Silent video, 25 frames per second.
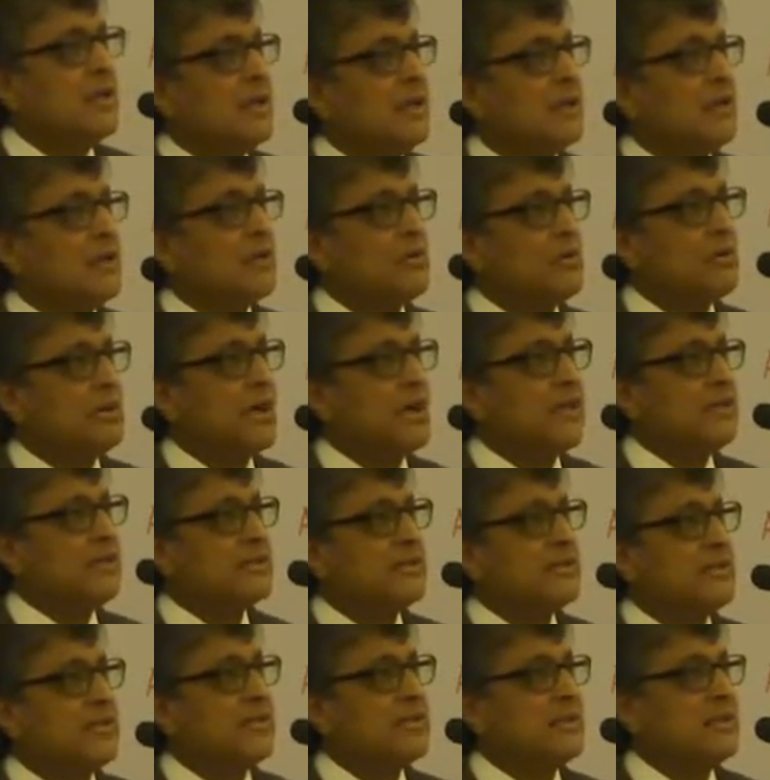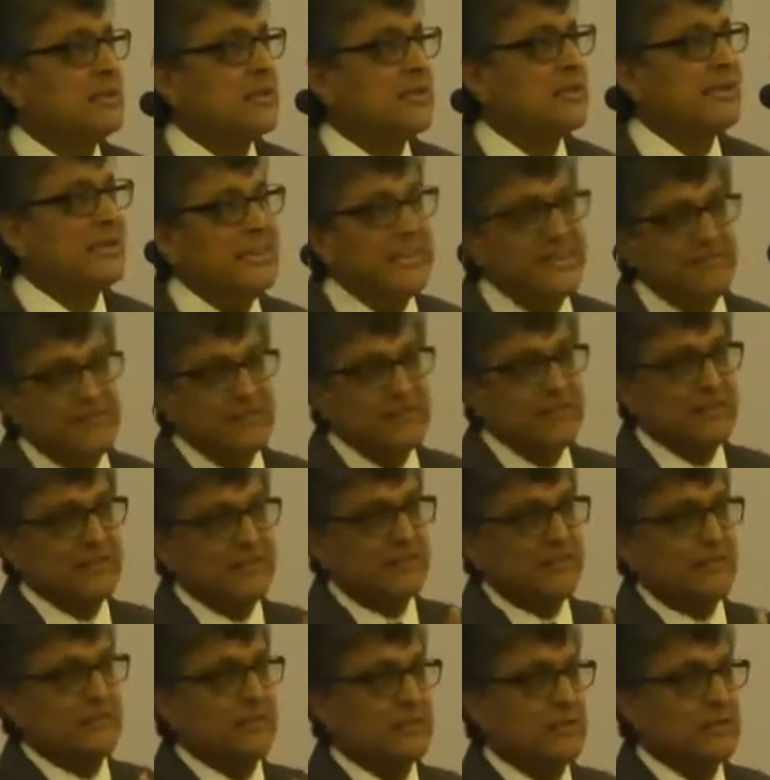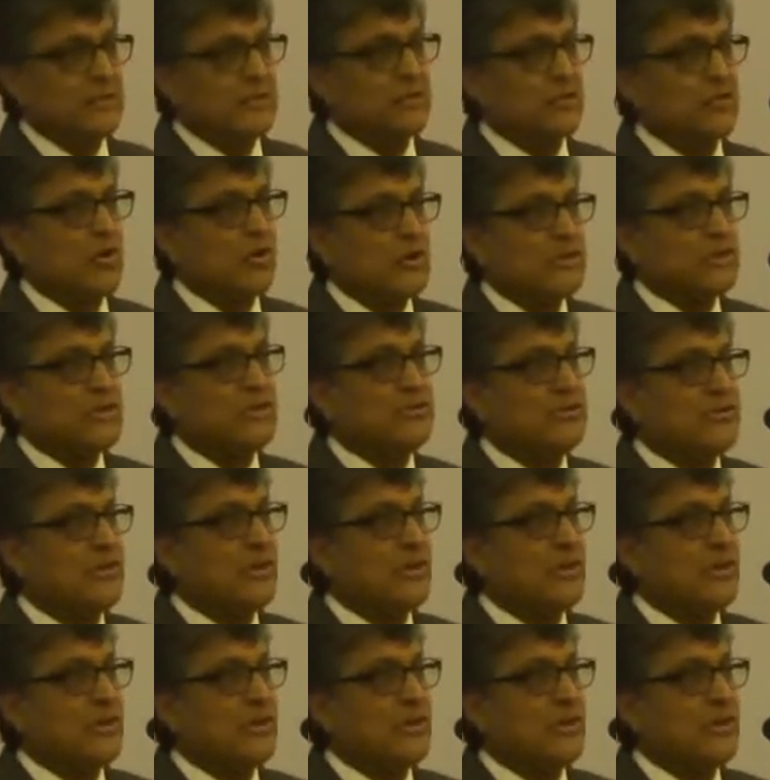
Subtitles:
Kothari said that even if the stocks are